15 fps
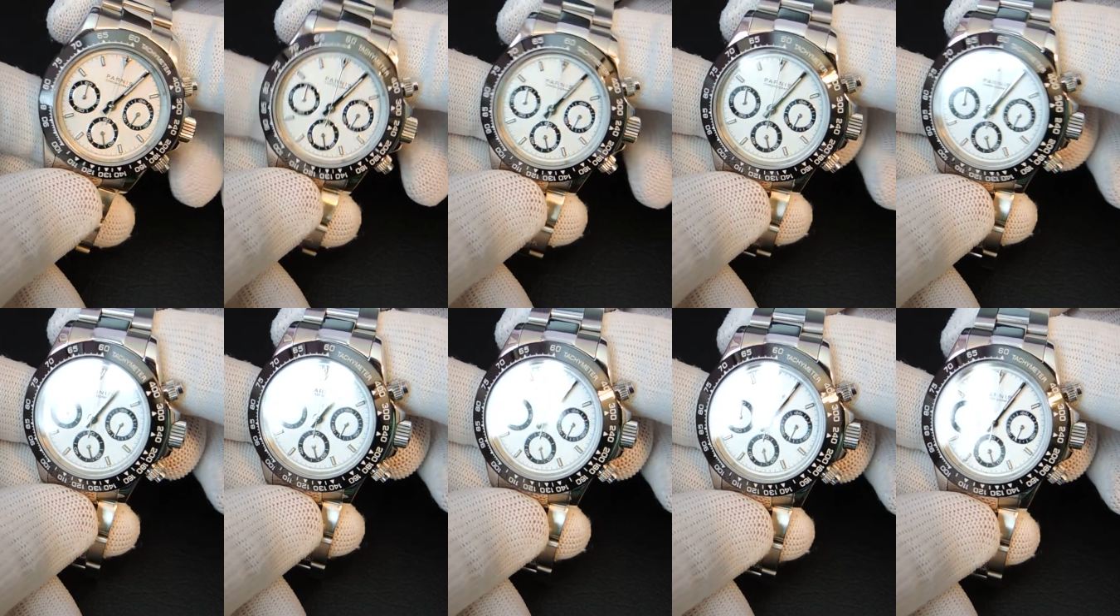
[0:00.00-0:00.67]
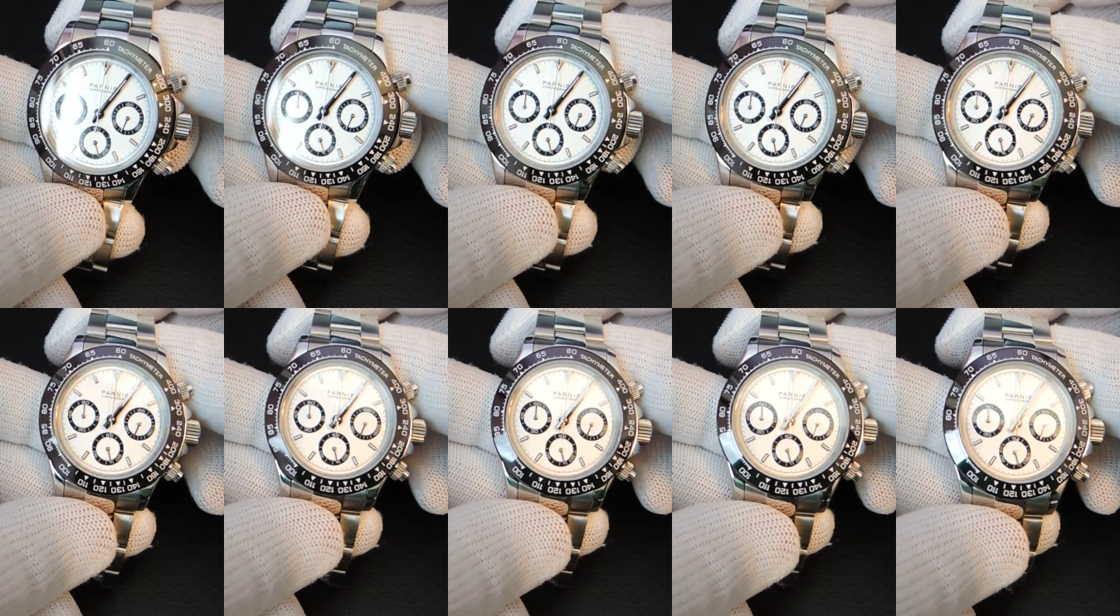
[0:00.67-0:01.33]
is my
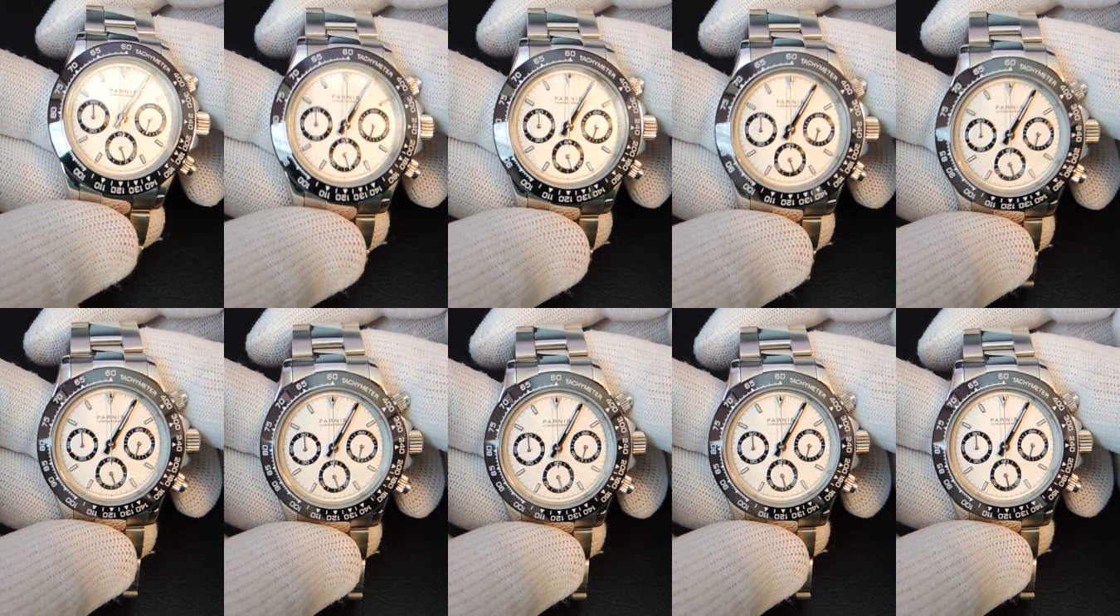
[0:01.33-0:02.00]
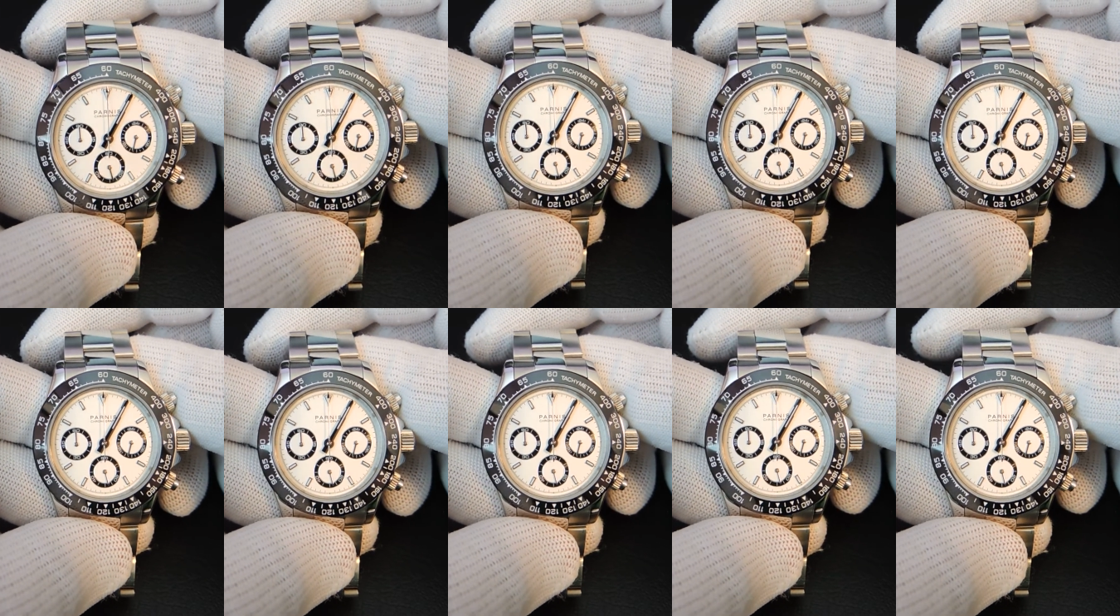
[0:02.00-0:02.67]
Parnis
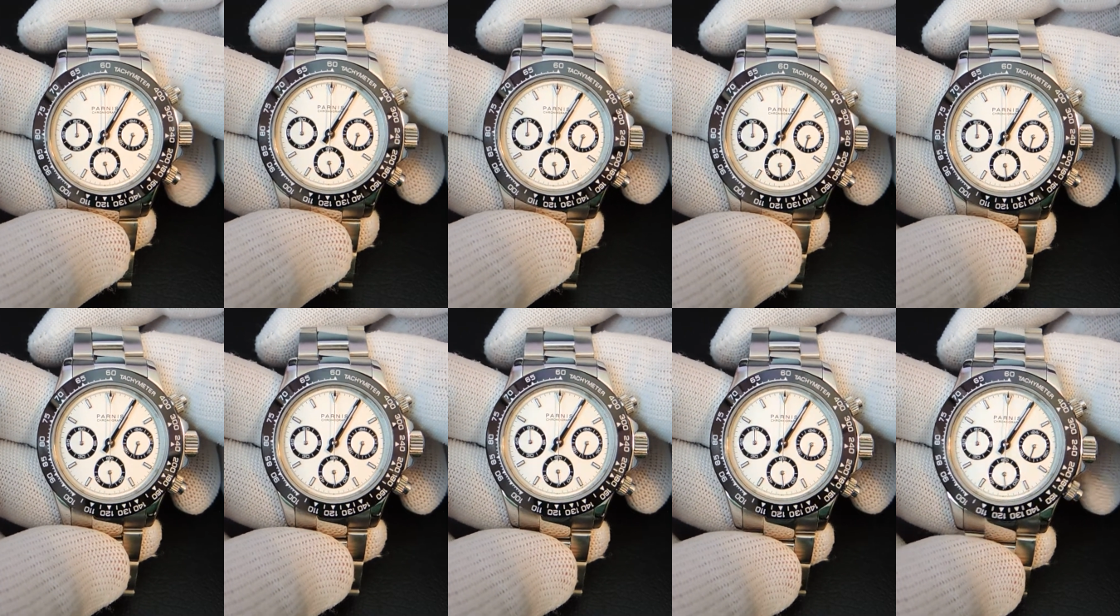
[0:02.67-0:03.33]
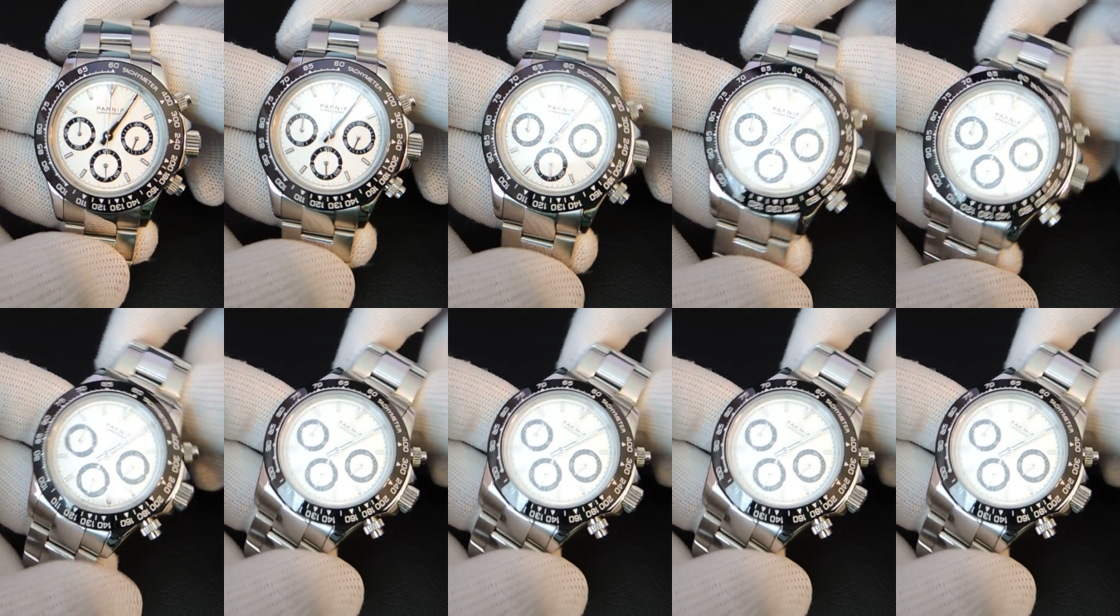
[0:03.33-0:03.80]
Daytona. I've had